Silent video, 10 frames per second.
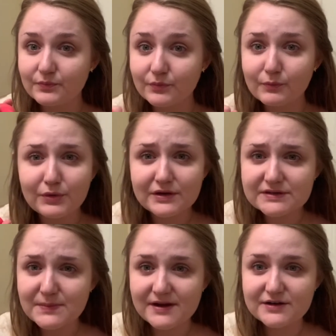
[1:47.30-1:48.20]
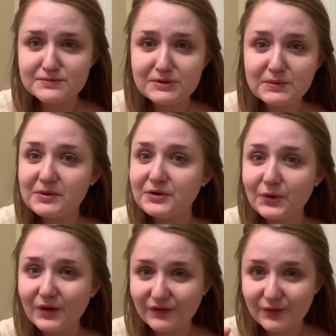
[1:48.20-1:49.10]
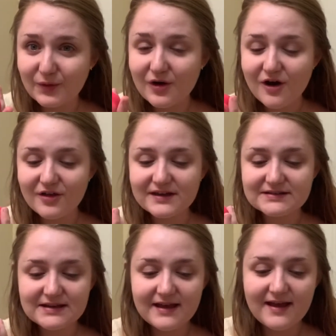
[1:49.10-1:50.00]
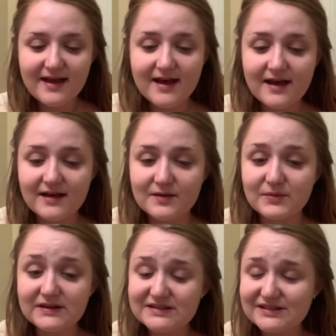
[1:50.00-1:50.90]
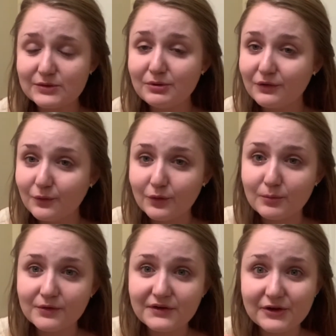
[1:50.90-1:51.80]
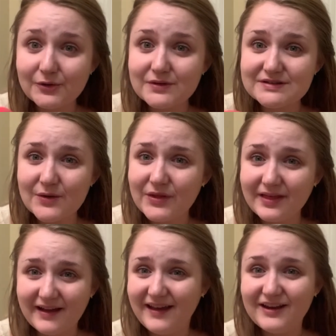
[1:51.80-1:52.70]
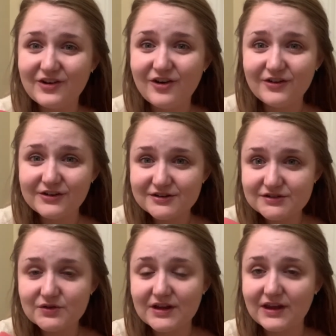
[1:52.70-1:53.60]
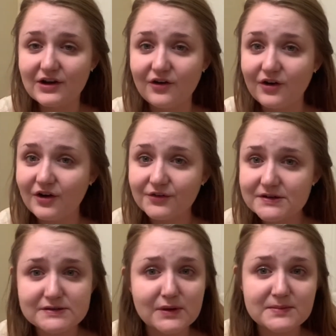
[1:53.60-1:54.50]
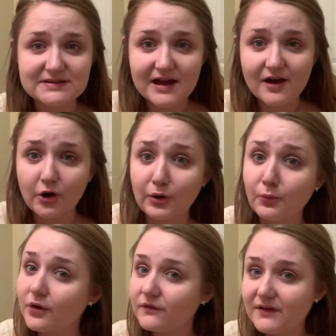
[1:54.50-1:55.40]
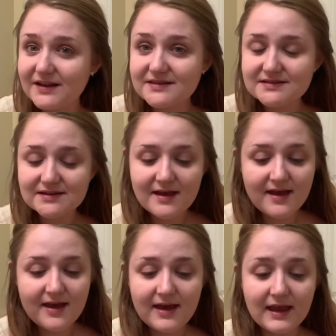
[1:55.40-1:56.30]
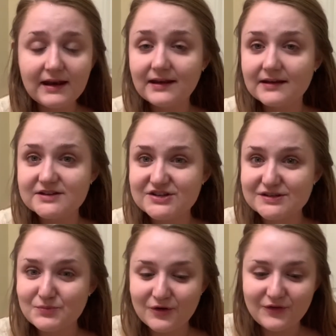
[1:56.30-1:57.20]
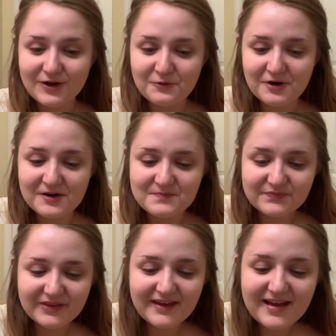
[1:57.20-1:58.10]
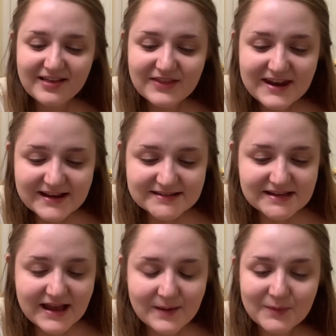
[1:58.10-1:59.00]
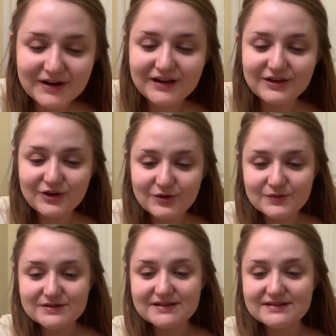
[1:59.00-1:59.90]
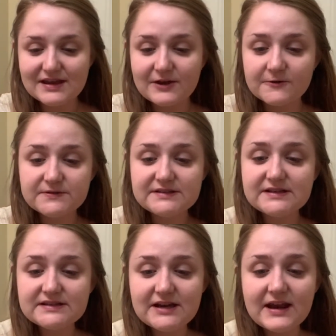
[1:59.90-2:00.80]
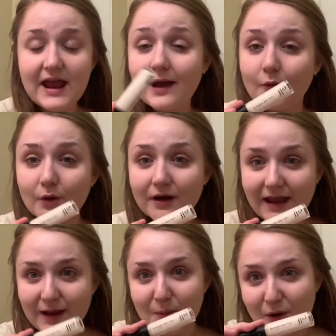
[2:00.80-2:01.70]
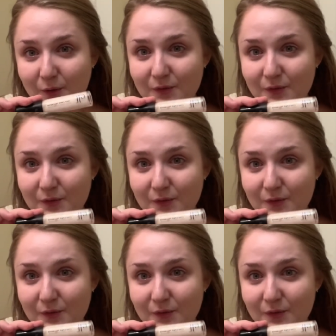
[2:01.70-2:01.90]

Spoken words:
beauty sponge, beauty blender, whatever you want to call it. It's super affordable too. It's only like $8. You can get it on Ulta's website or Morphe's, and it is just my favorite. The next thing I'm going to use is e.l.f. 16 Hour Camo